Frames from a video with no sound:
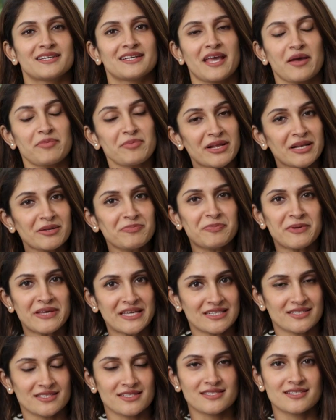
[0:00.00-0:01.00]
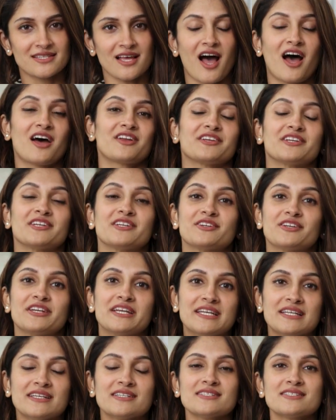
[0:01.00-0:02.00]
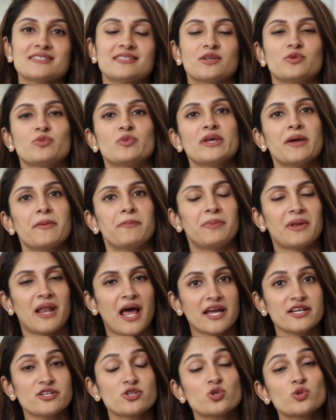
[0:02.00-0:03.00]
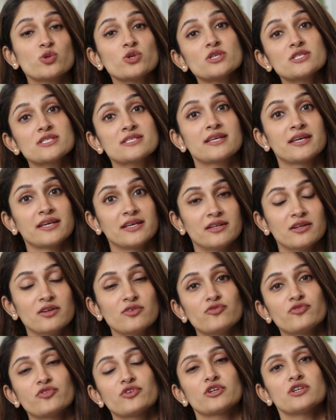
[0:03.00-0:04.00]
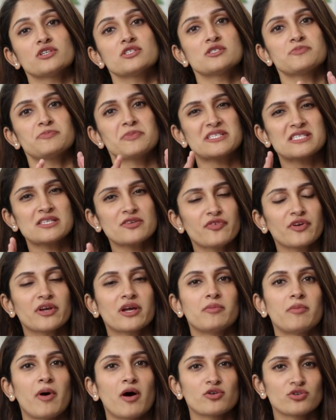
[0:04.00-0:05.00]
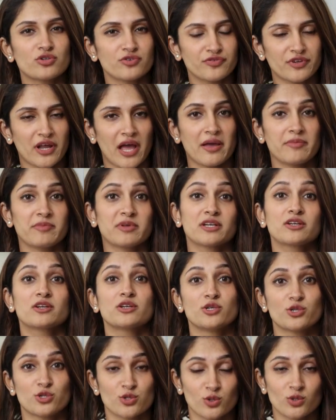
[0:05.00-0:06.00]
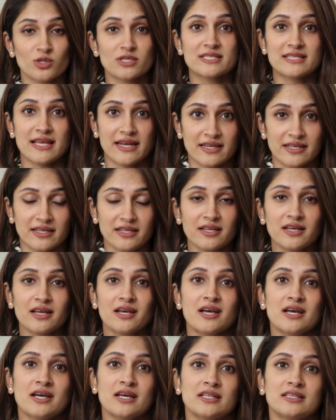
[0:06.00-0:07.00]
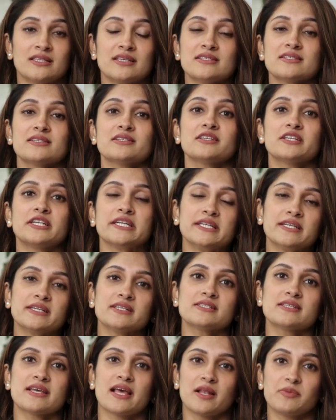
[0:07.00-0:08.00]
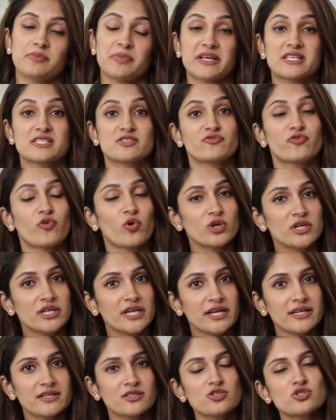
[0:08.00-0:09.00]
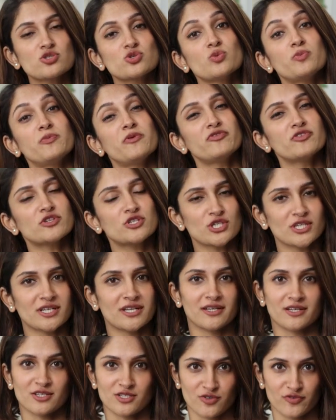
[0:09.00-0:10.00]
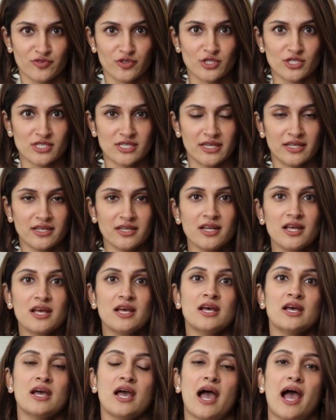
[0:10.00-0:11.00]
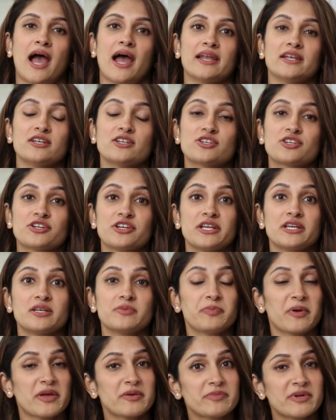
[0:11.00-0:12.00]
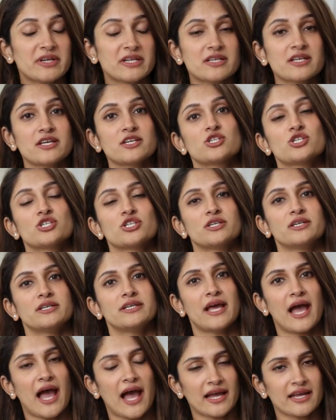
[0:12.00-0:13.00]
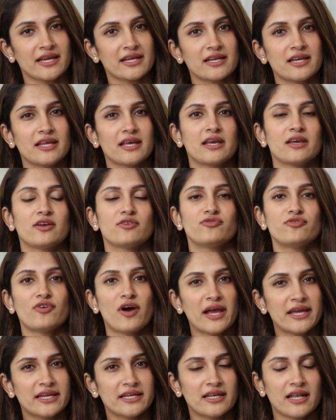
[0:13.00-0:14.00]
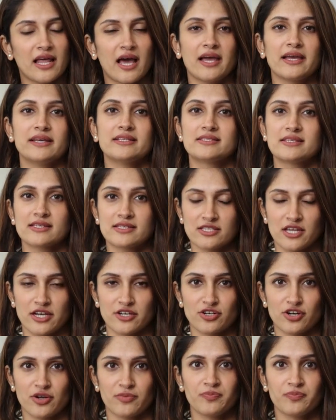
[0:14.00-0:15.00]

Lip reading: Chemical peels are ingredients that we apply to your skin for a specific amount of time in a controlled setting. These ingredients help exfoliate the superficial layers of your skin and treat pigmentation, acne, fine lines, etc.